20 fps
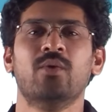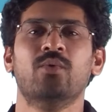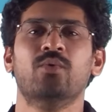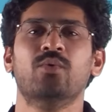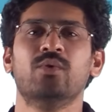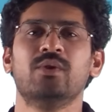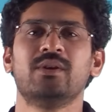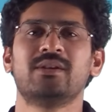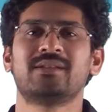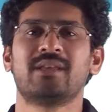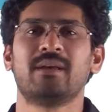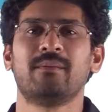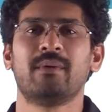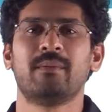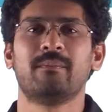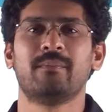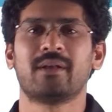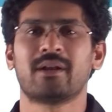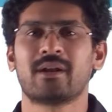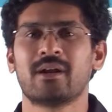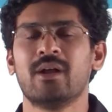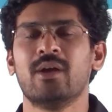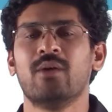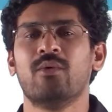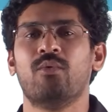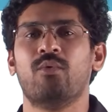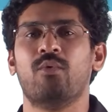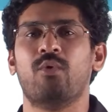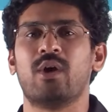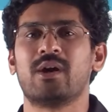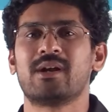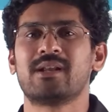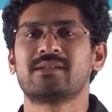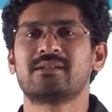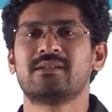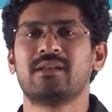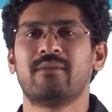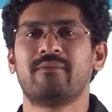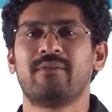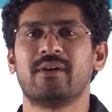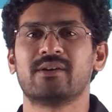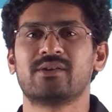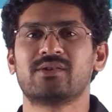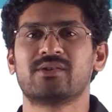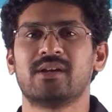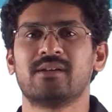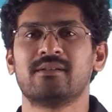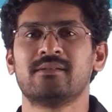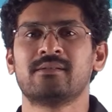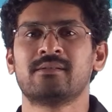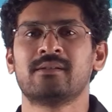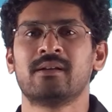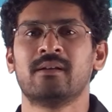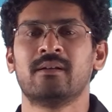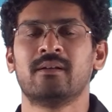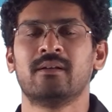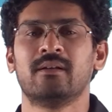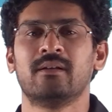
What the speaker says: who is the member, what is the functions.